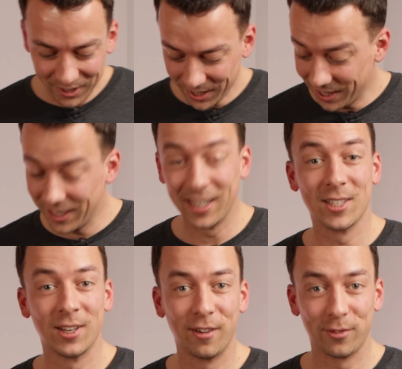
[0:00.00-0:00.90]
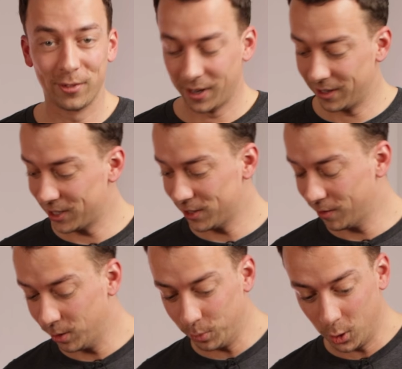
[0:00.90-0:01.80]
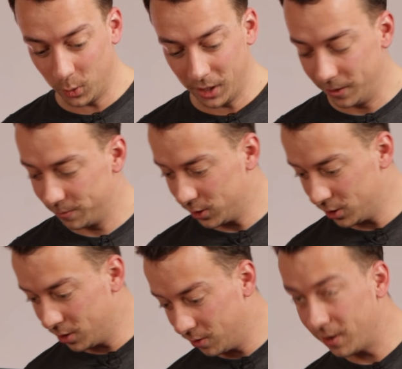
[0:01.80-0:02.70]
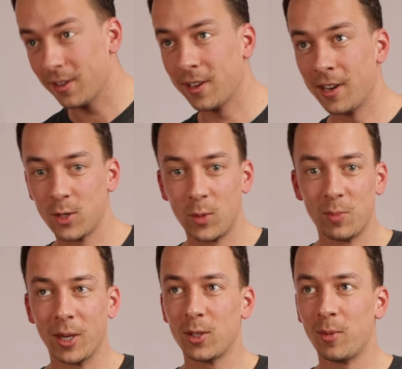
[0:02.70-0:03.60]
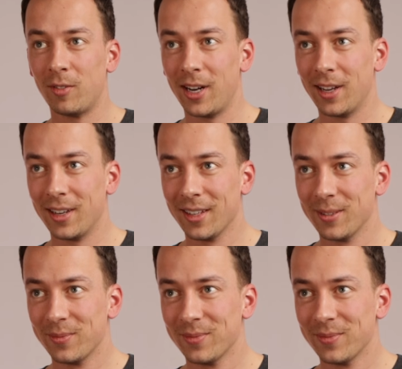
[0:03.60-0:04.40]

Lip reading: Okay, I think that's enough of the pearlweed. So can I switch back to my right hand?